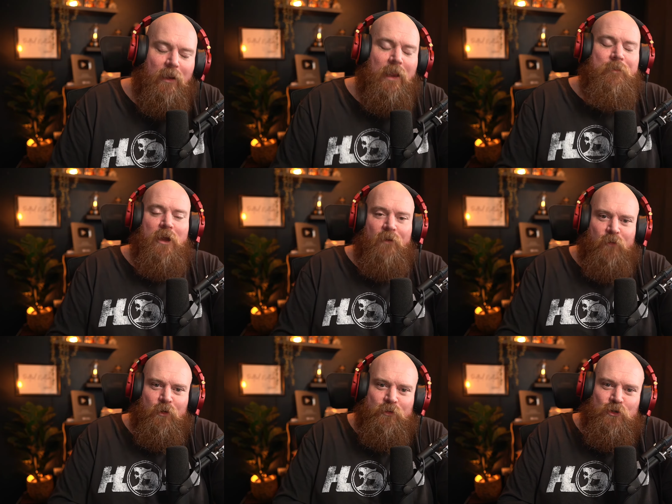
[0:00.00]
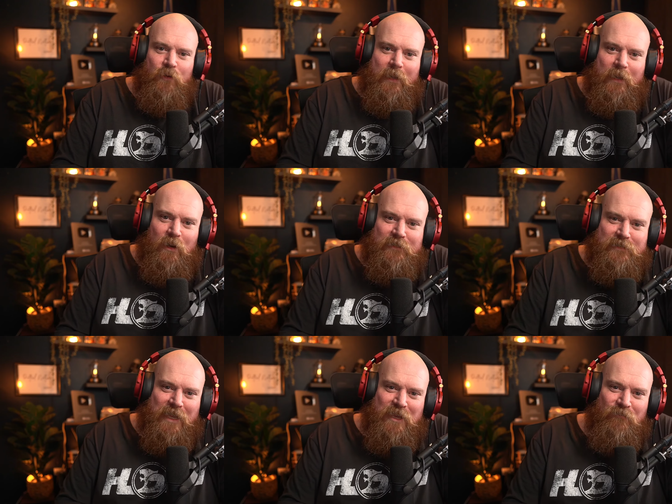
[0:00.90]
Let me know if you enjoyed that, guys.
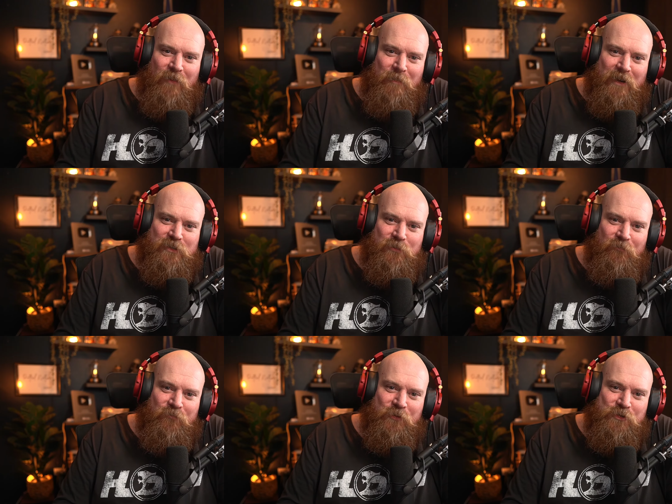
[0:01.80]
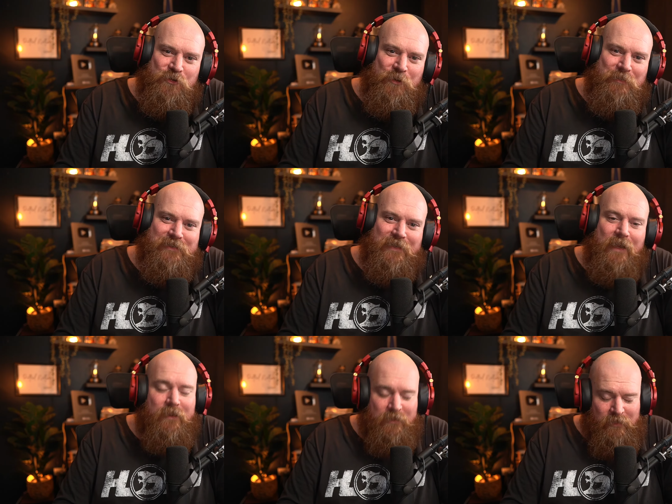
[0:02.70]
Thank you very much for joining me today.